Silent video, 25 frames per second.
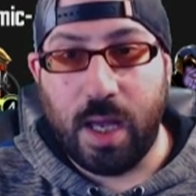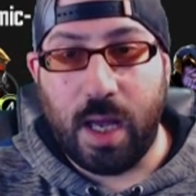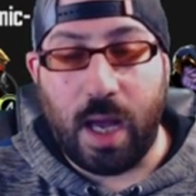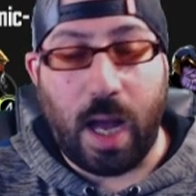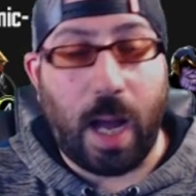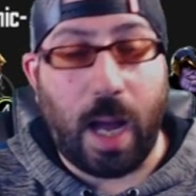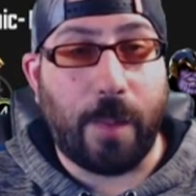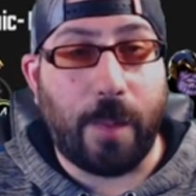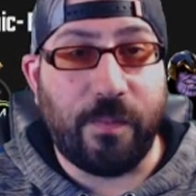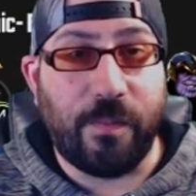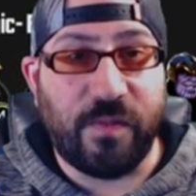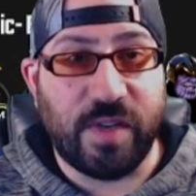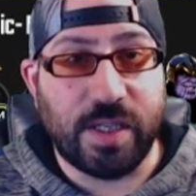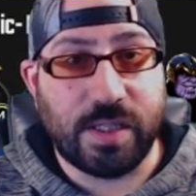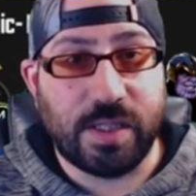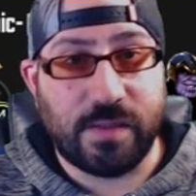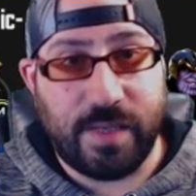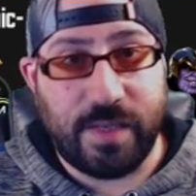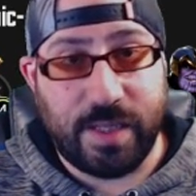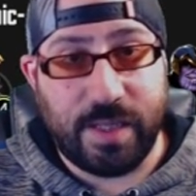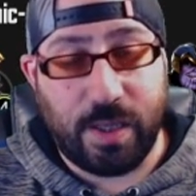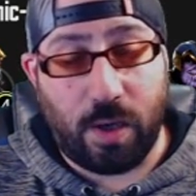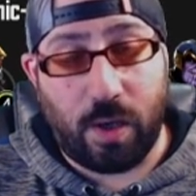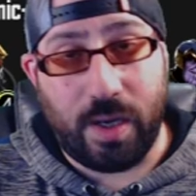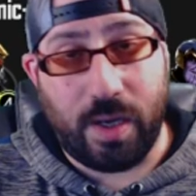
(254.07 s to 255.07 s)
Obviously,
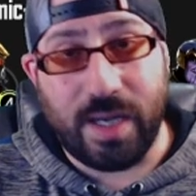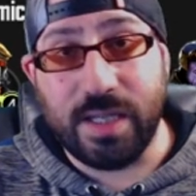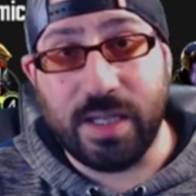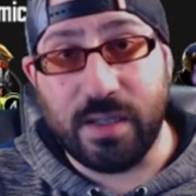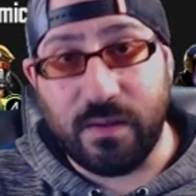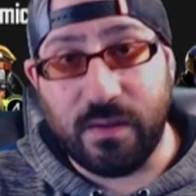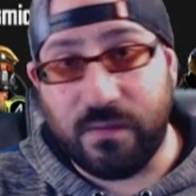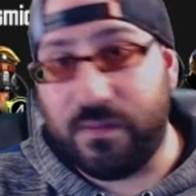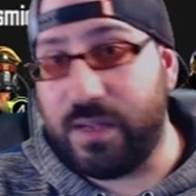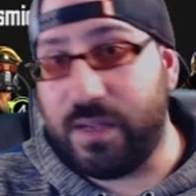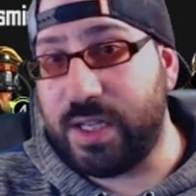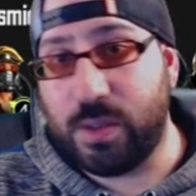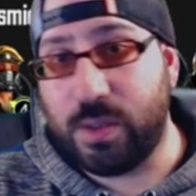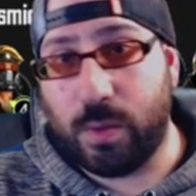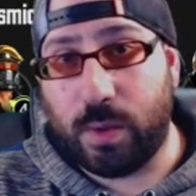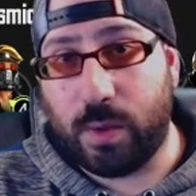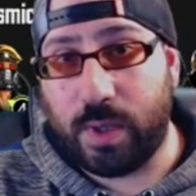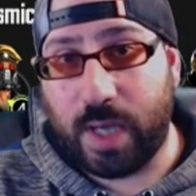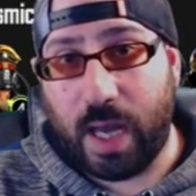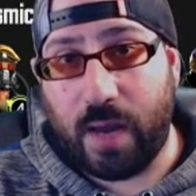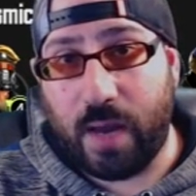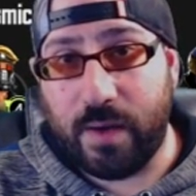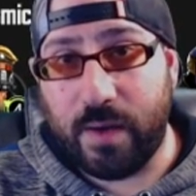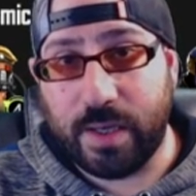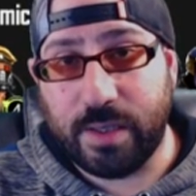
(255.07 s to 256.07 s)
there are individual
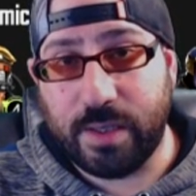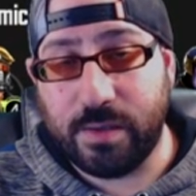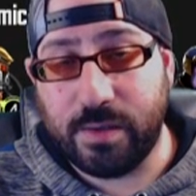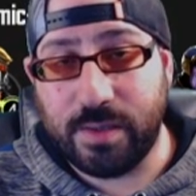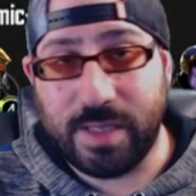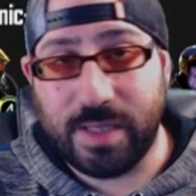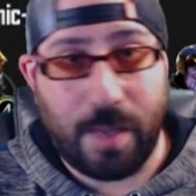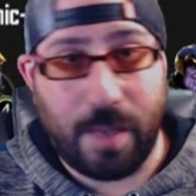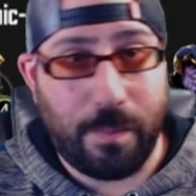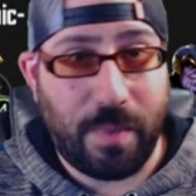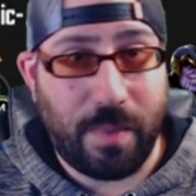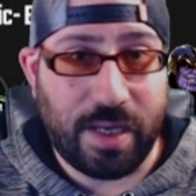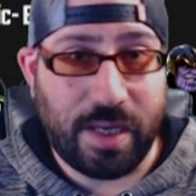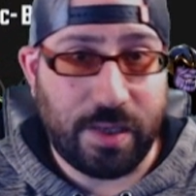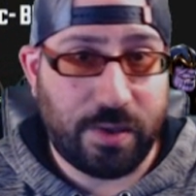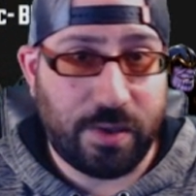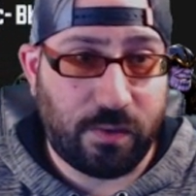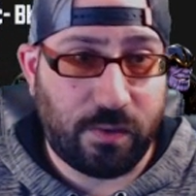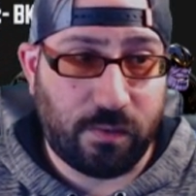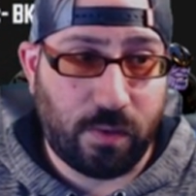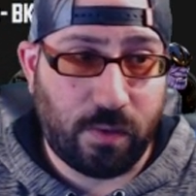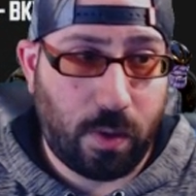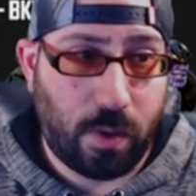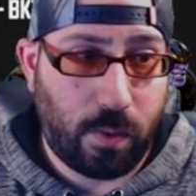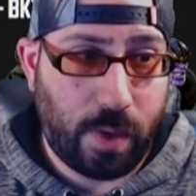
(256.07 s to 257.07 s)
characters that might
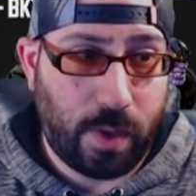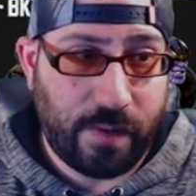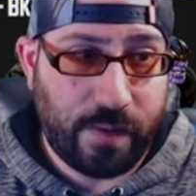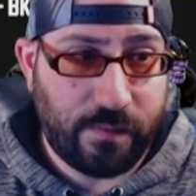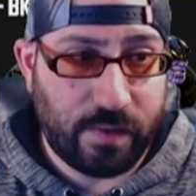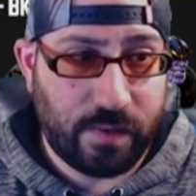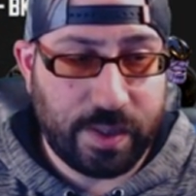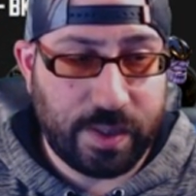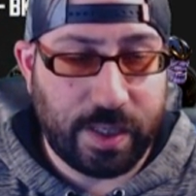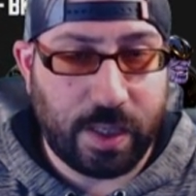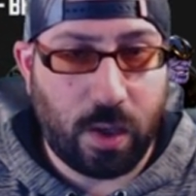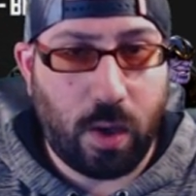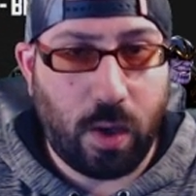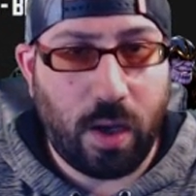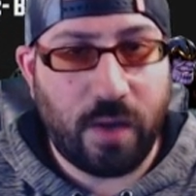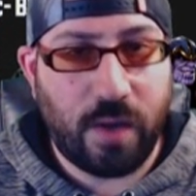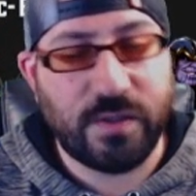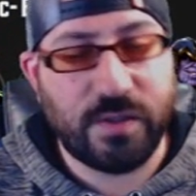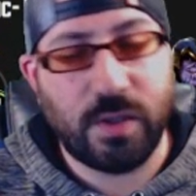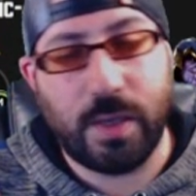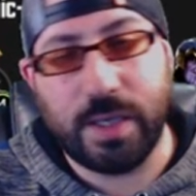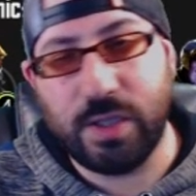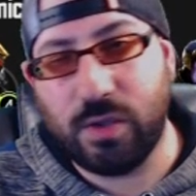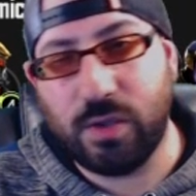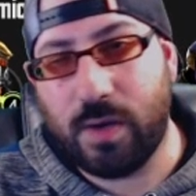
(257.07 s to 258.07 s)
throw everything off,
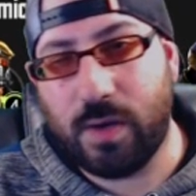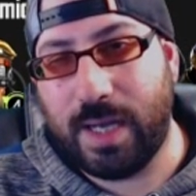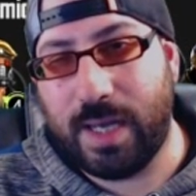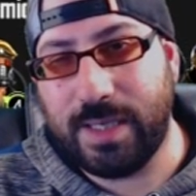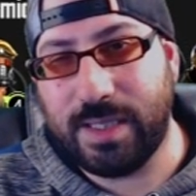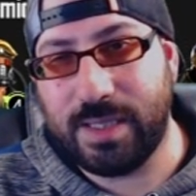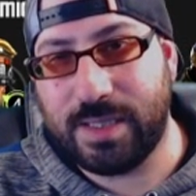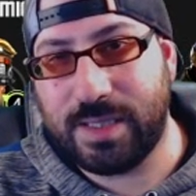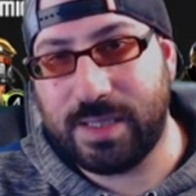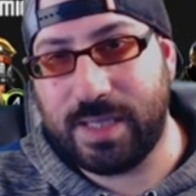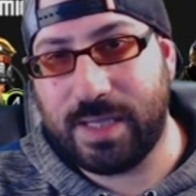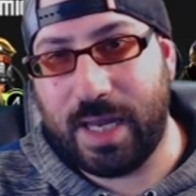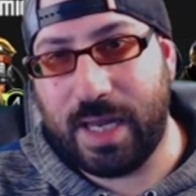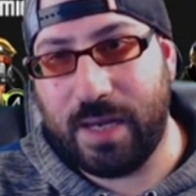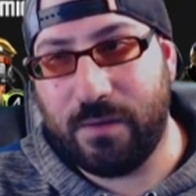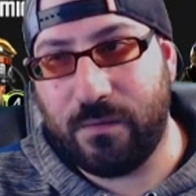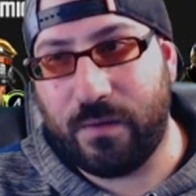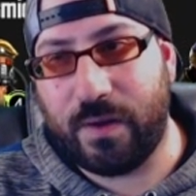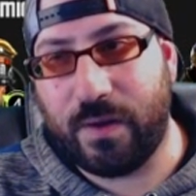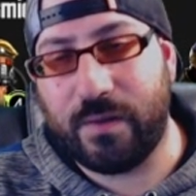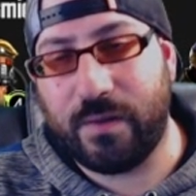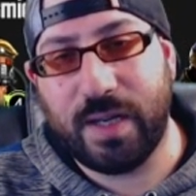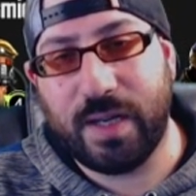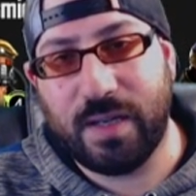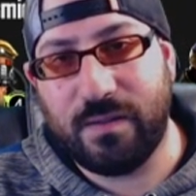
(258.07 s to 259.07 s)
so I tried to stay
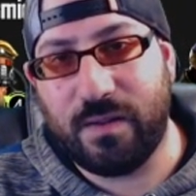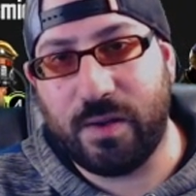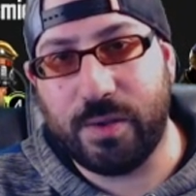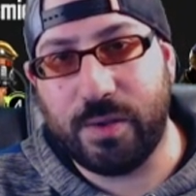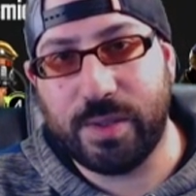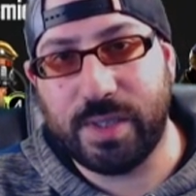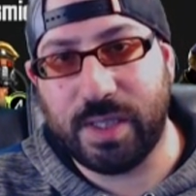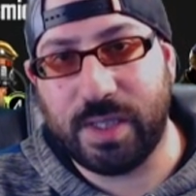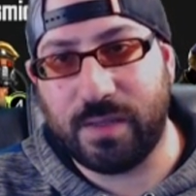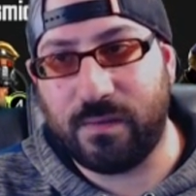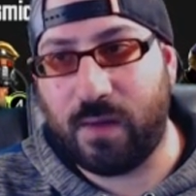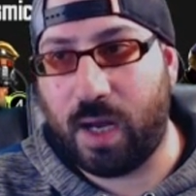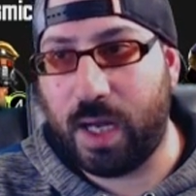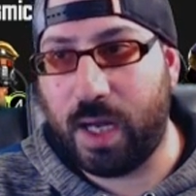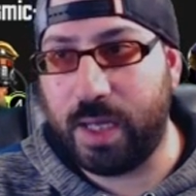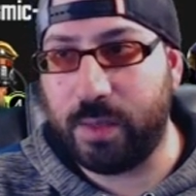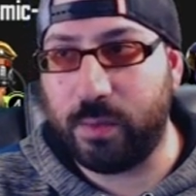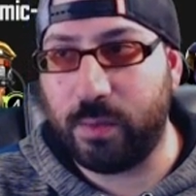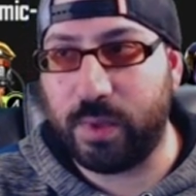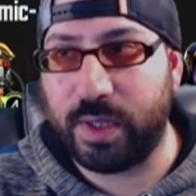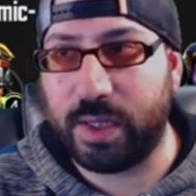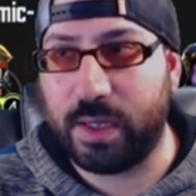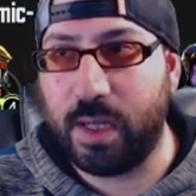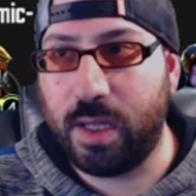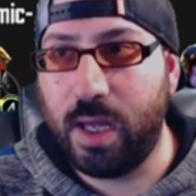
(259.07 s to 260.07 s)
very close in line with